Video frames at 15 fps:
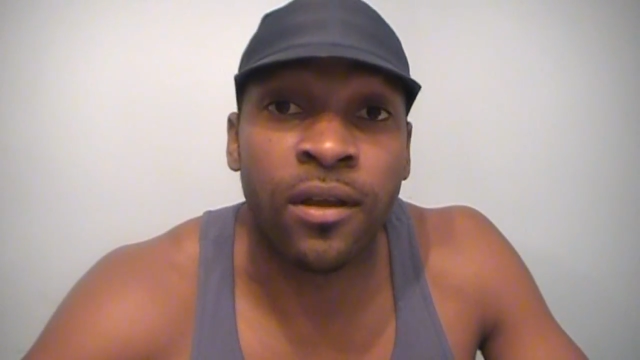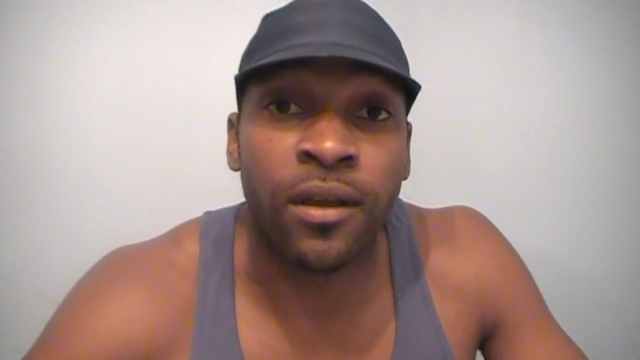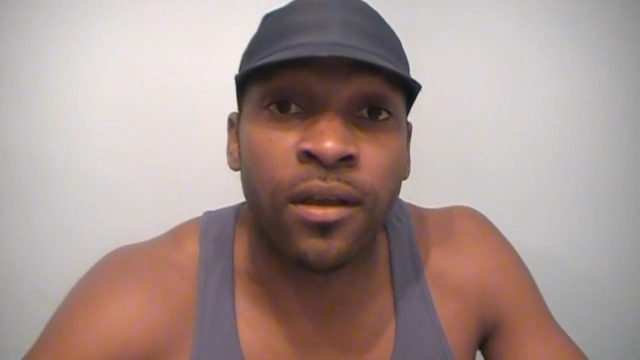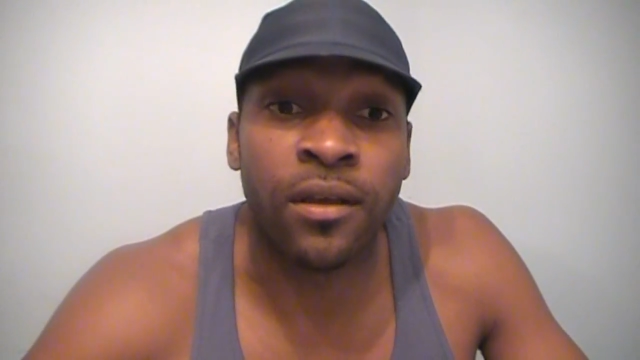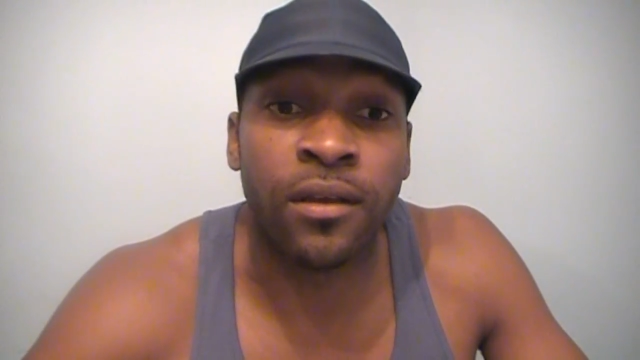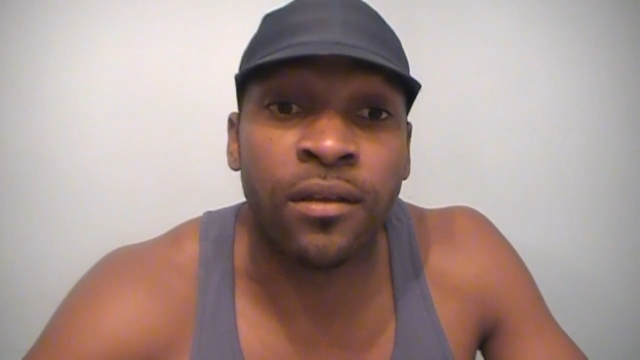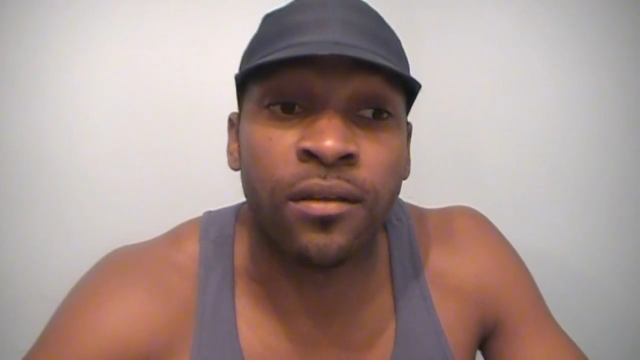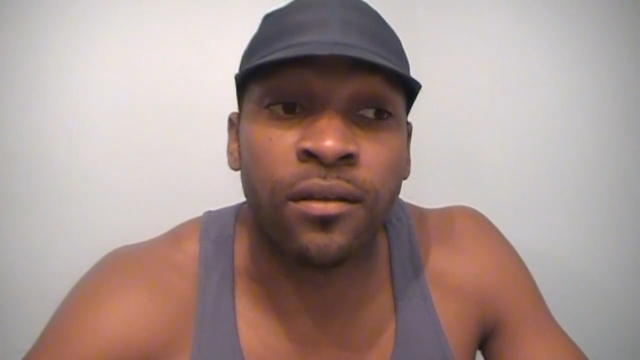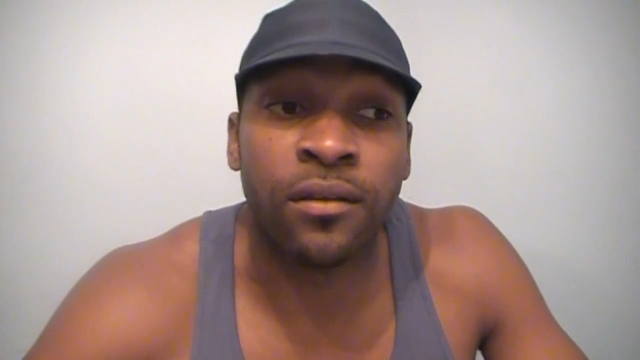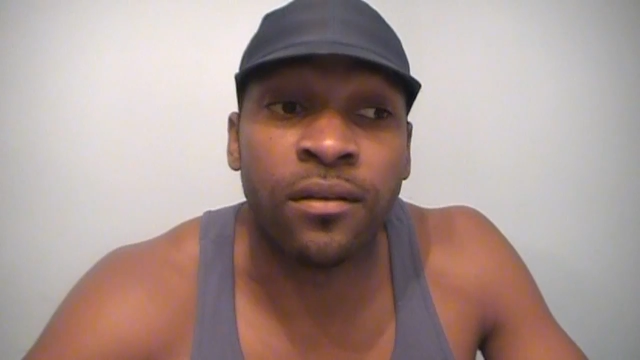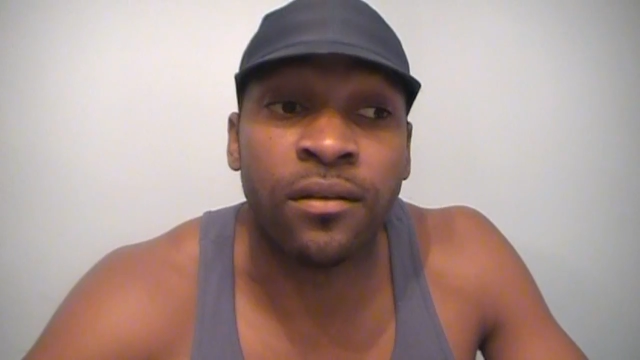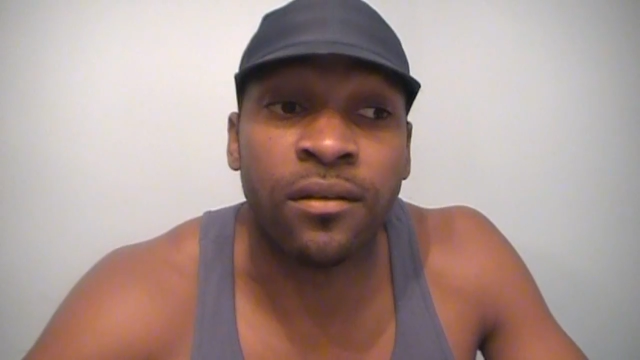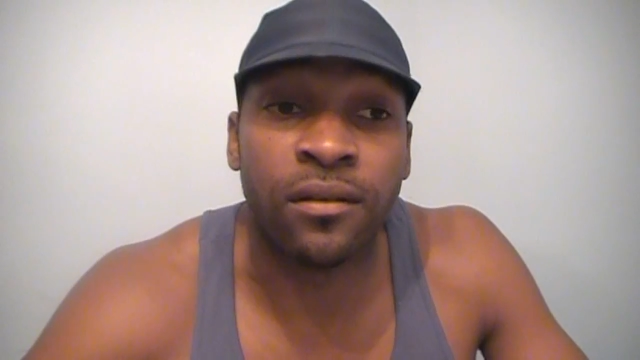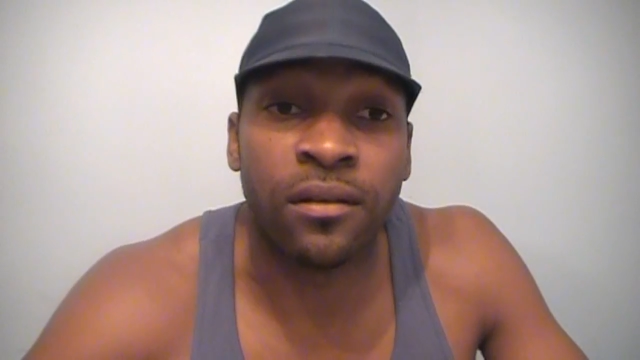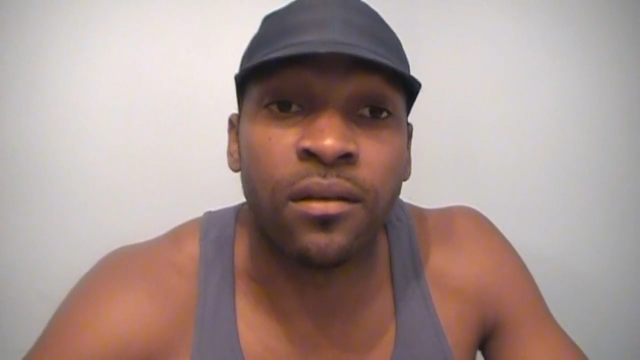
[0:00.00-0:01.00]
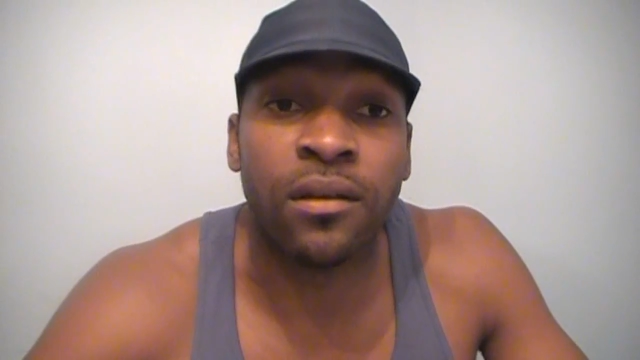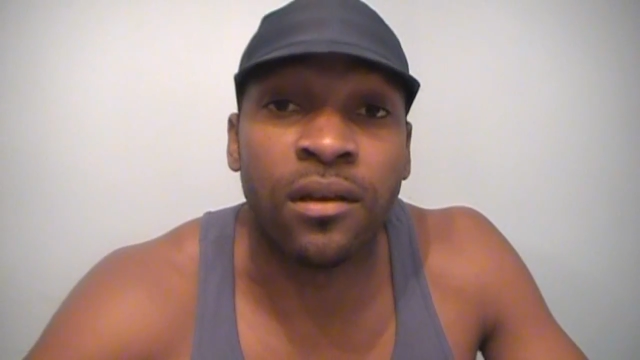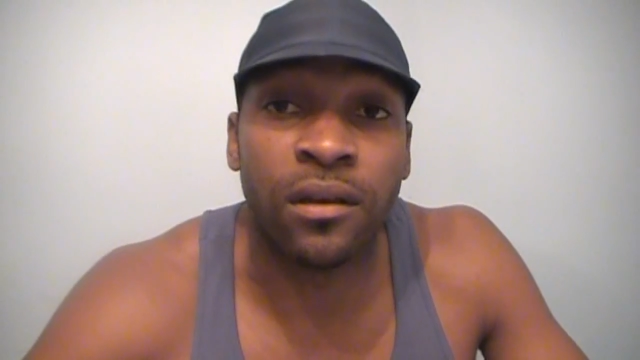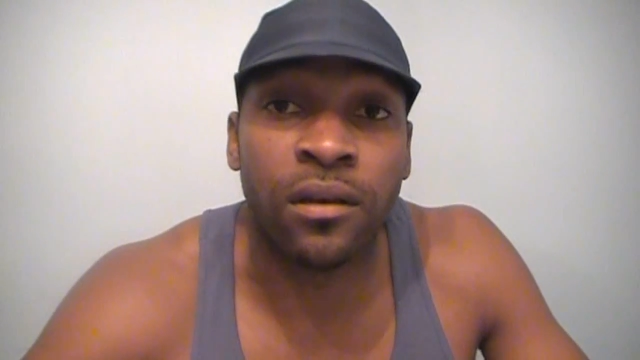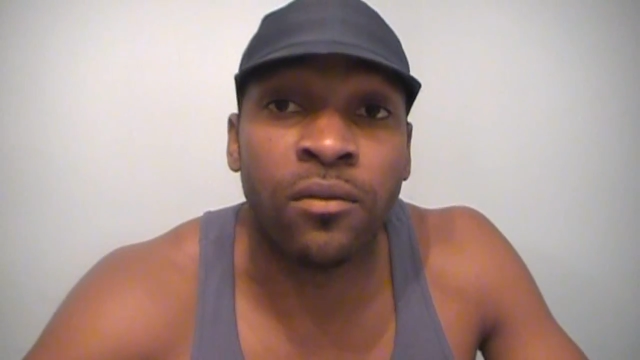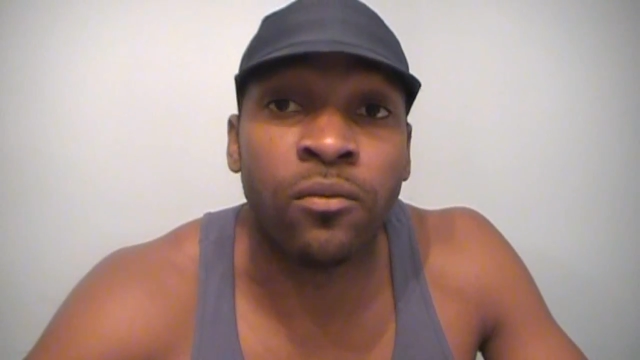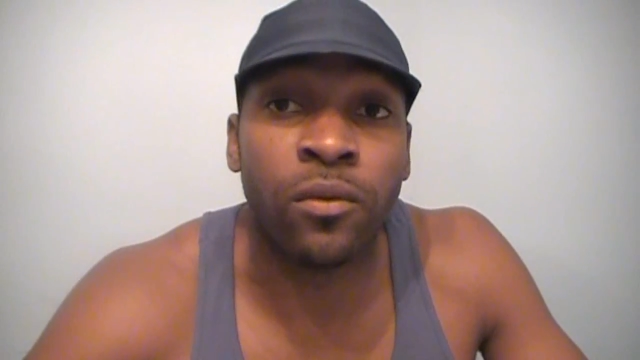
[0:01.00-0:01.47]

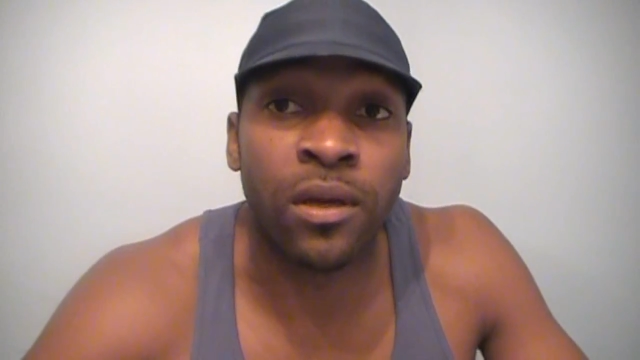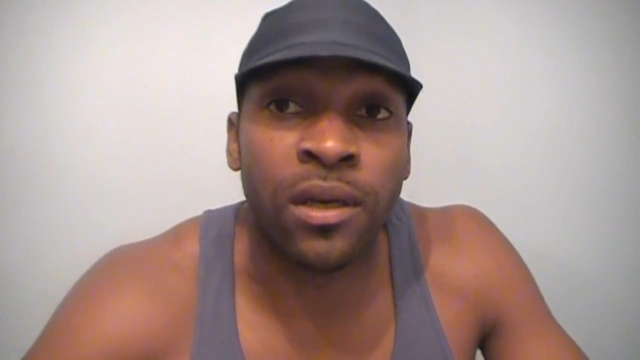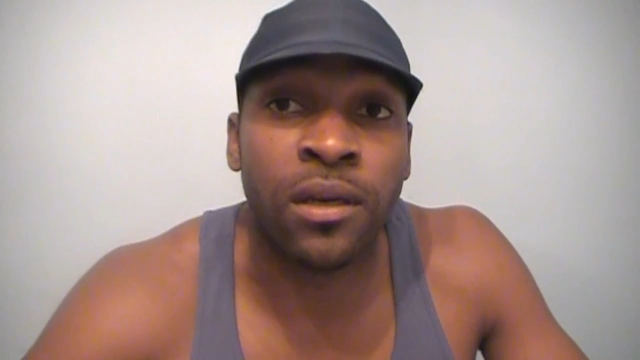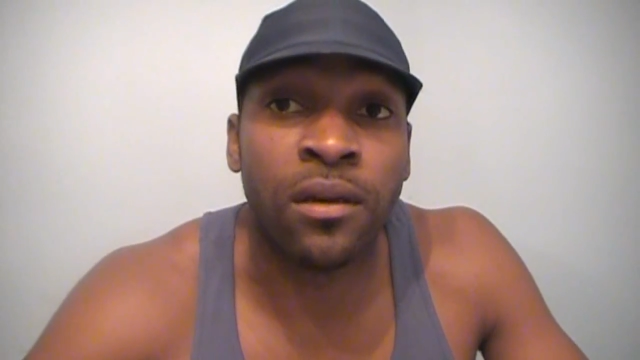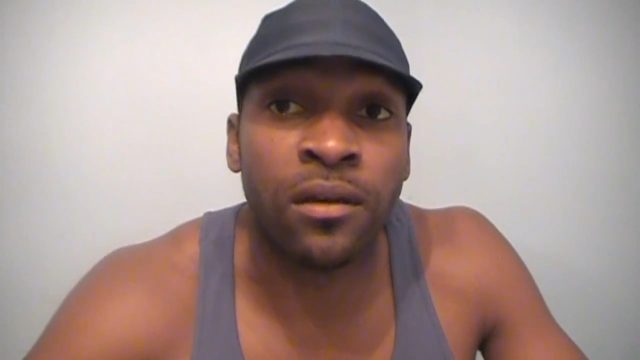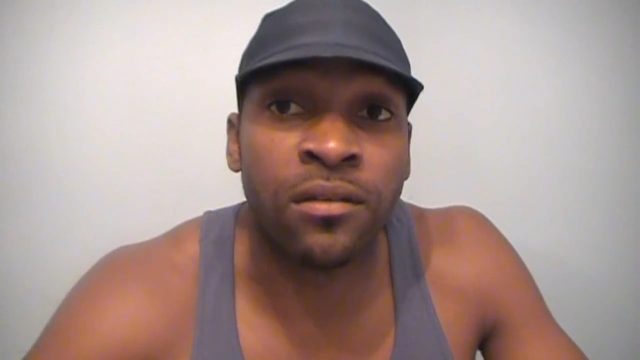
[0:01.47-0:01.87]
it really